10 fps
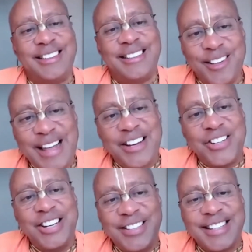So that
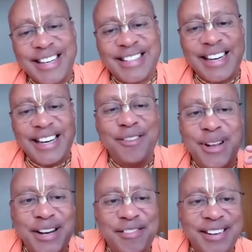teaches us that
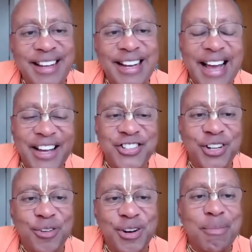even in
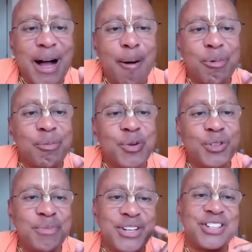executing Mahaprabhu's
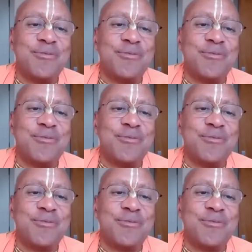mission,